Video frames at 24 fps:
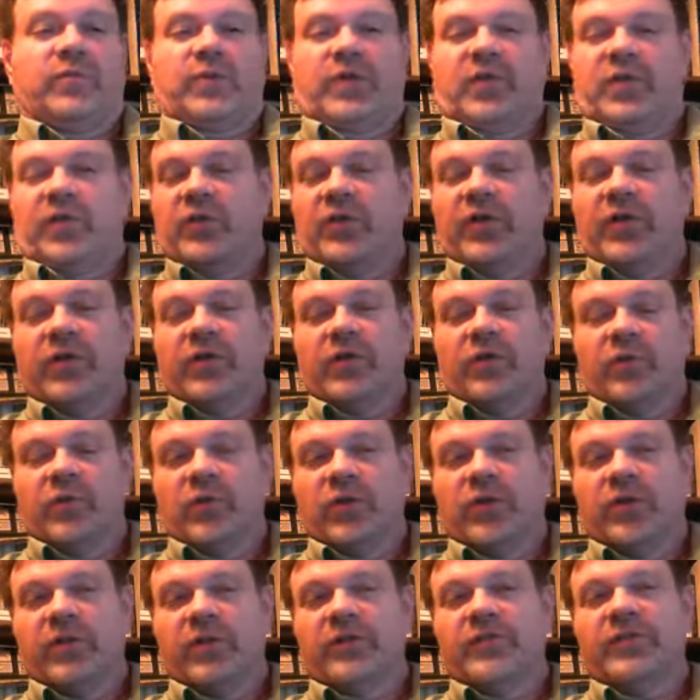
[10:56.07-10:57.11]
clear
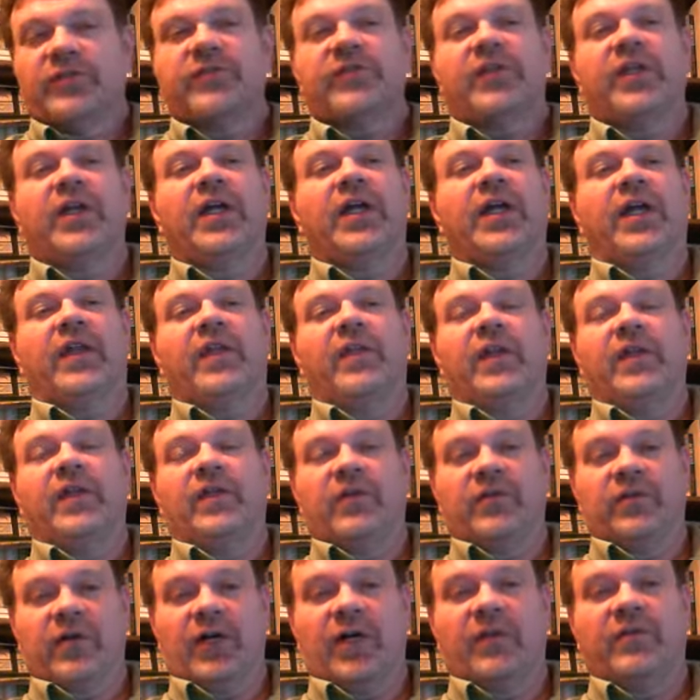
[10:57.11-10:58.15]
words that
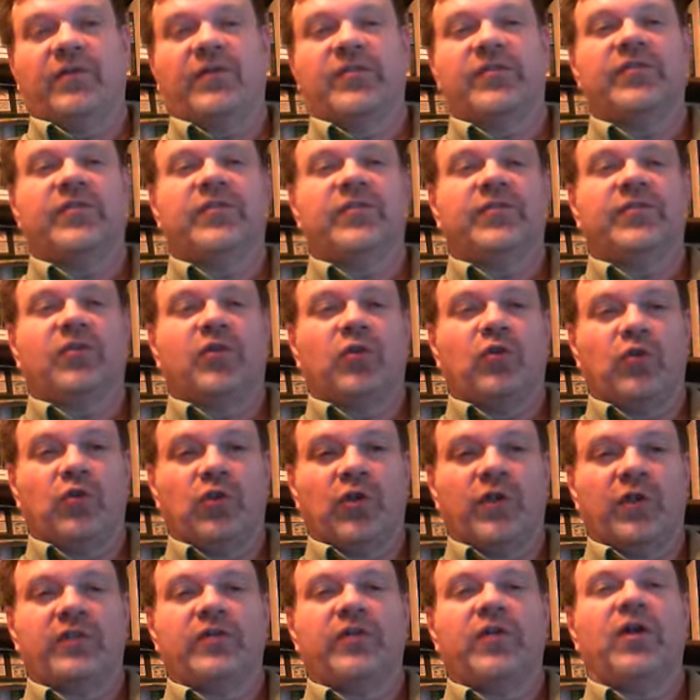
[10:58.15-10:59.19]
our offices
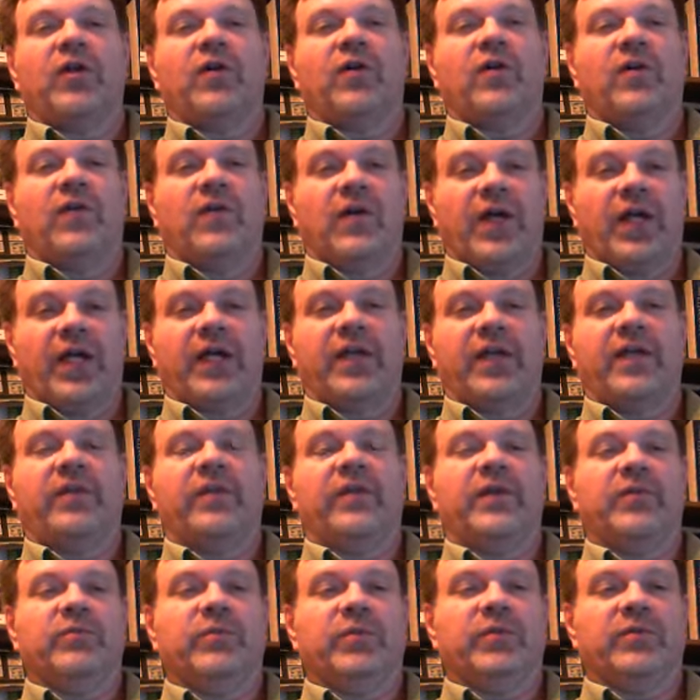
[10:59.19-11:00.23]
looked like
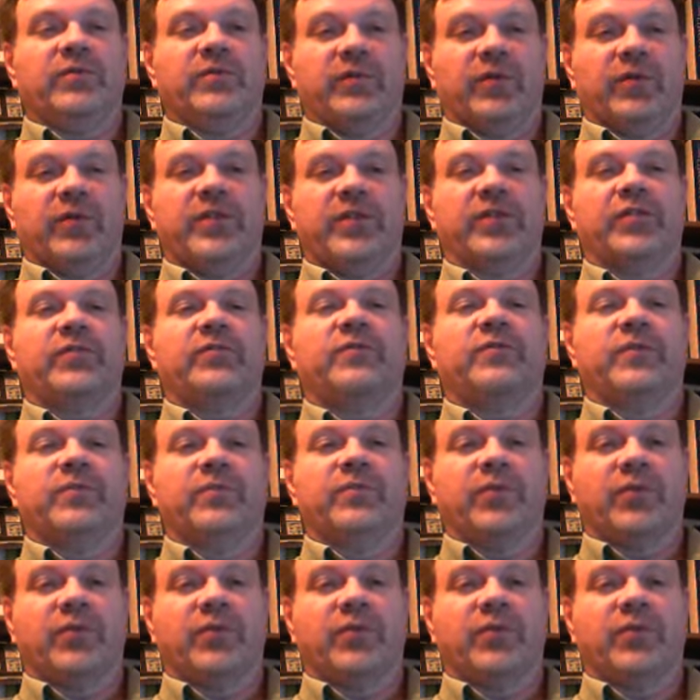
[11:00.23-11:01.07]
they'd been furnished from